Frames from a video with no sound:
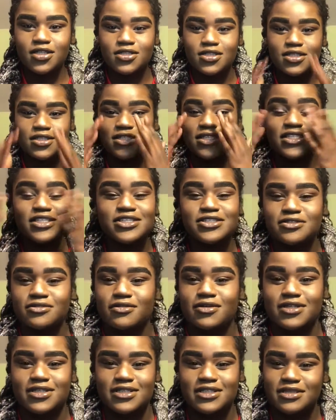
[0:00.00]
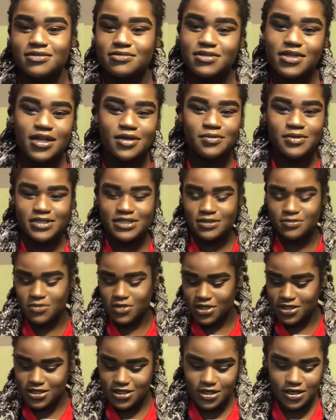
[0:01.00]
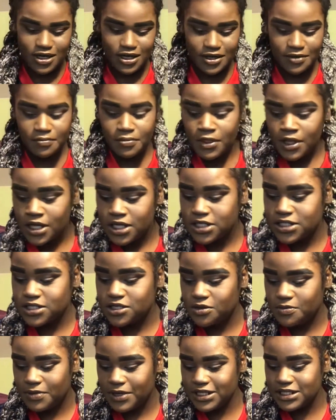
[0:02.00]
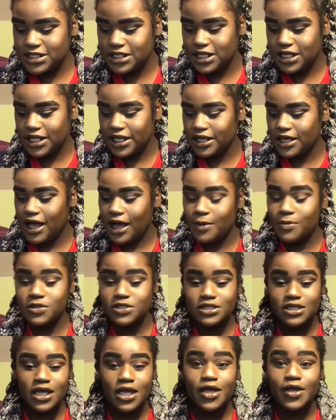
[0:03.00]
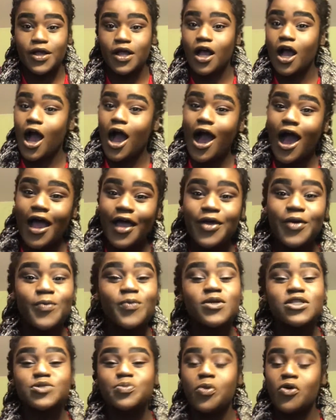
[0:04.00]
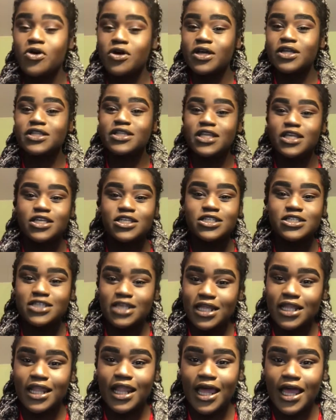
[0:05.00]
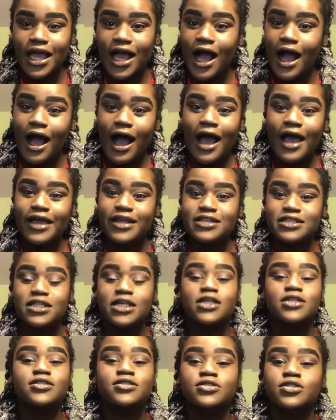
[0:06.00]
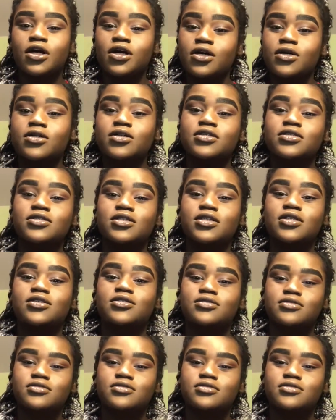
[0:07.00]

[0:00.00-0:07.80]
just this story just keeps getting worse and worse. Okay, so basically I was pouring this shit like I've been through